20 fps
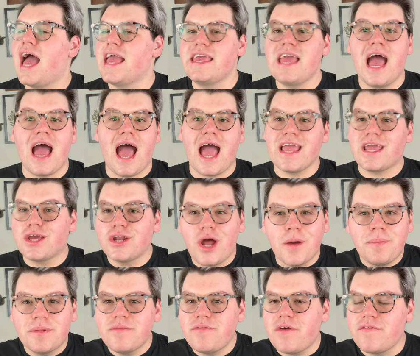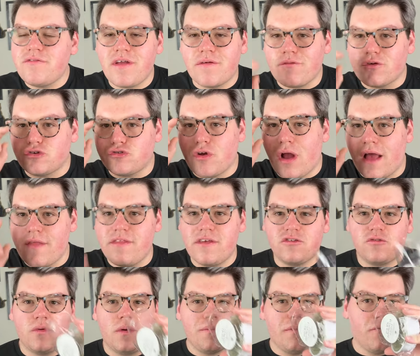Yeah, I cannot believe I've never tried
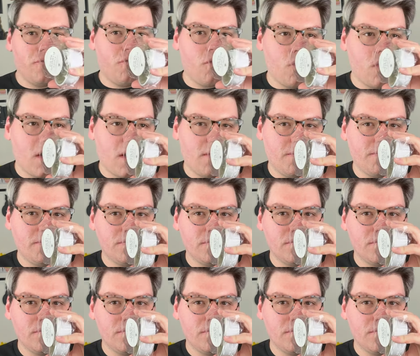this one before.